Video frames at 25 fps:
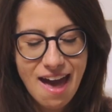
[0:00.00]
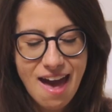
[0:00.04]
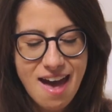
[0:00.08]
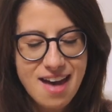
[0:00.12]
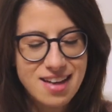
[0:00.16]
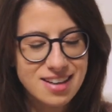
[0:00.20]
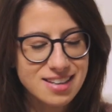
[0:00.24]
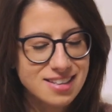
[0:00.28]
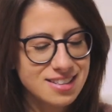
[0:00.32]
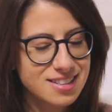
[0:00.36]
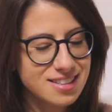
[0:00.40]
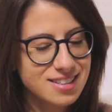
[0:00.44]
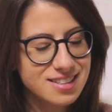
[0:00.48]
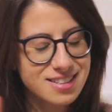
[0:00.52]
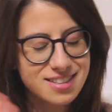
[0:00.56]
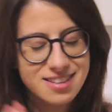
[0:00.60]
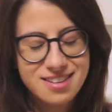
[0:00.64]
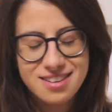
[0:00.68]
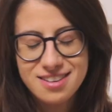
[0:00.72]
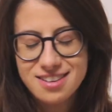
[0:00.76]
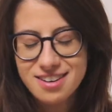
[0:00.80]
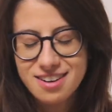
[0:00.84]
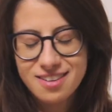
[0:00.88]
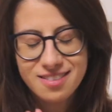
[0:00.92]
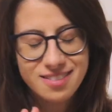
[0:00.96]
And,
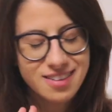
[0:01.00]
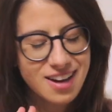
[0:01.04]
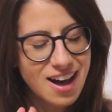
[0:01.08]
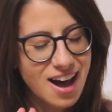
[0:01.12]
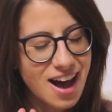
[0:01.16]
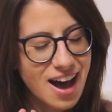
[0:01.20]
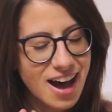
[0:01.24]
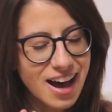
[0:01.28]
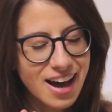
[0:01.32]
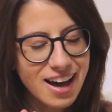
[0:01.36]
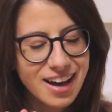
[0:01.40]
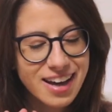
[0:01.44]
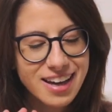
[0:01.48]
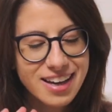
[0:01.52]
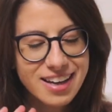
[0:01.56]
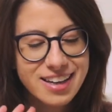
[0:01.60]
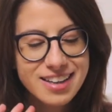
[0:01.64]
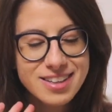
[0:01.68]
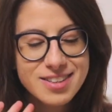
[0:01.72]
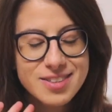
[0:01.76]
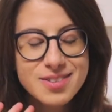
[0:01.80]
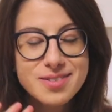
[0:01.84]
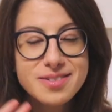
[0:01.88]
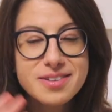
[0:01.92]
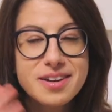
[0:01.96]
you know,
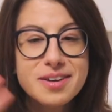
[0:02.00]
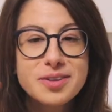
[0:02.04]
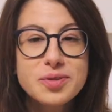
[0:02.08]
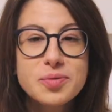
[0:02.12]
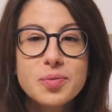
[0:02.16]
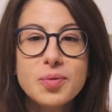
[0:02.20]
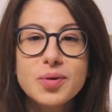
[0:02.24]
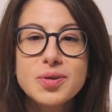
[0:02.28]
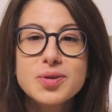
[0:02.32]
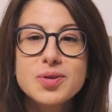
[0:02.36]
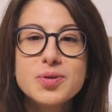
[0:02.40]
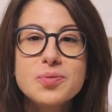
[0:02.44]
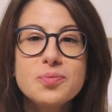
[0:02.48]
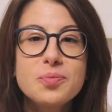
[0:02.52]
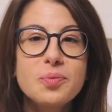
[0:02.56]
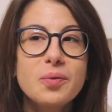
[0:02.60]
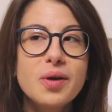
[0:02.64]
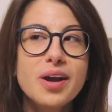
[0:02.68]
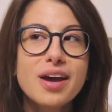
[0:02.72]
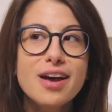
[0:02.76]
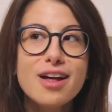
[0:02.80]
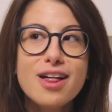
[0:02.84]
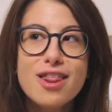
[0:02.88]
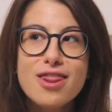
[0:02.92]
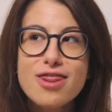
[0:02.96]
I do not want to
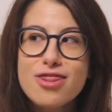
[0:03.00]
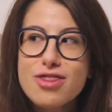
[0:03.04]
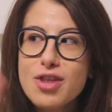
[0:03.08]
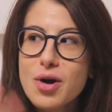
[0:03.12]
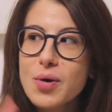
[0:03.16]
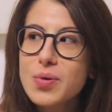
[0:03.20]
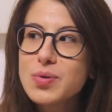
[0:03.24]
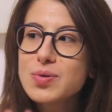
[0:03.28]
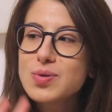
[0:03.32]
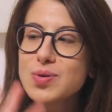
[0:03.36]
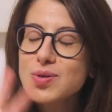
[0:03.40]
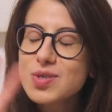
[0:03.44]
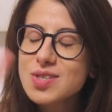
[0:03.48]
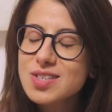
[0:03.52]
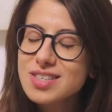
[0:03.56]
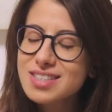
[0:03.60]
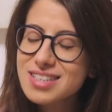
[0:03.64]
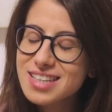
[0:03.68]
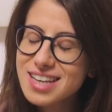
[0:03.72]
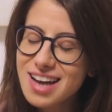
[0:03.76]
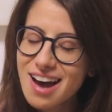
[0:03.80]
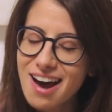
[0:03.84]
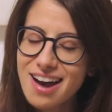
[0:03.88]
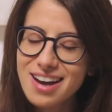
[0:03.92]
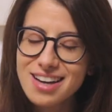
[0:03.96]
bring those
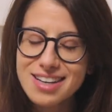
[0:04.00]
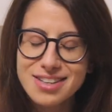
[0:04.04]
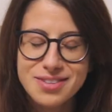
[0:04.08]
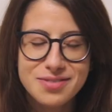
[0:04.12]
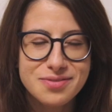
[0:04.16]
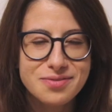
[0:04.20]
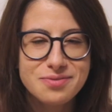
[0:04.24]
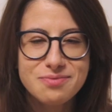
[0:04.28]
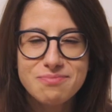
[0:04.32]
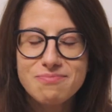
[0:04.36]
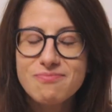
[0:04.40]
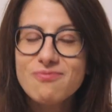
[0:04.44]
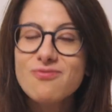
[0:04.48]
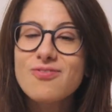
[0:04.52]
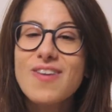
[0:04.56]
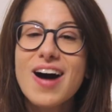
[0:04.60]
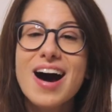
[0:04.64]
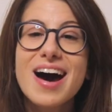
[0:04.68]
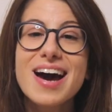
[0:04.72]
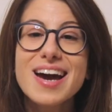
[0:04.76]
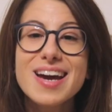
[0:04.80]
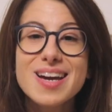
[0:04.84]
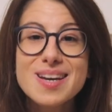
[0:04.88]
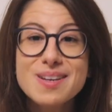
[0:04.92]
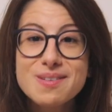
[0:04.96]
kind of
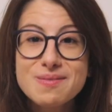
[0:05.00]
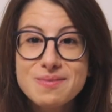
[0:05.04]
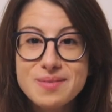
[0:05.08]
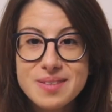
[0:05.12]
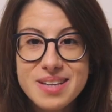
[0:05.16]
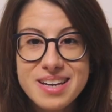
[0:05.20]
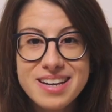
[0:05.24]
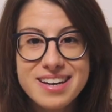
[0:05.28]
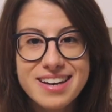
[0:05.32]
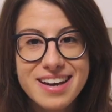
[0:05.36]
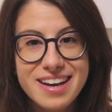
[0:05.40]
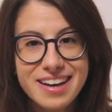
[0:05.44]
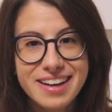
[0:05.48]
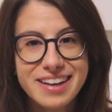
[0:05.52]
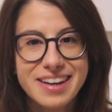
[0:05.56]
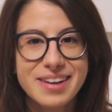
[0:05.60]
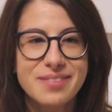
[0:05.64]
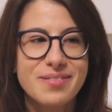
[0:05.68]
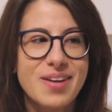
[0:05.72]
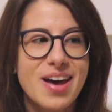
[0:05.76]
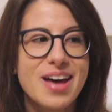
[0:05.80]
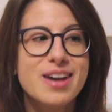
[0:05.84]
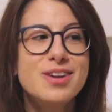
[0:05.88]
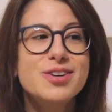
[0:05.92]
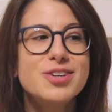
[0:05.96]
vibes and
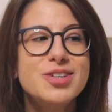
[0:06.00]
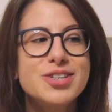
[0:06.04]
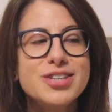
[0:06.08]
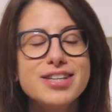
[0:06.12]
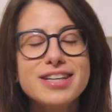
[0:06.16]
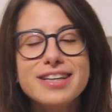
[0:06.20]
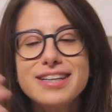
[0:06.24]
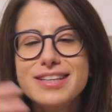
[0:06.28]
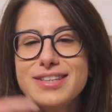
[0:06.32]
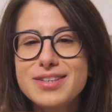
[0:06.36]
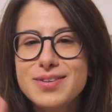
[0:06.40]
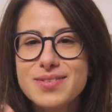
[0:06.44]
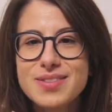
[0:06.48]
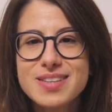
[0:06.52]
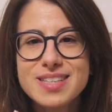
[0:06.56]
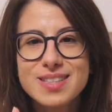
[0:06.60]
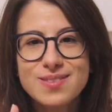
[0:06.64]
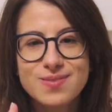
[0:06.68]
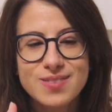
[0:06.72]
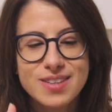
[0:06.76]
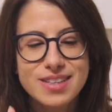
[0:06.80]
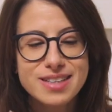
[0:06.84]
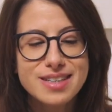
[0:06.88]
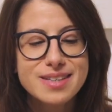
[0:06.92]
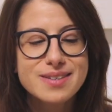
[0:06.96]
negative energy into this
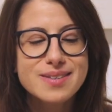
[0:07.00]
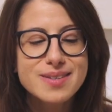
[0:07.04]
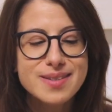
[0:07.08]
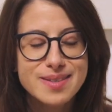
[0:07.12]
video.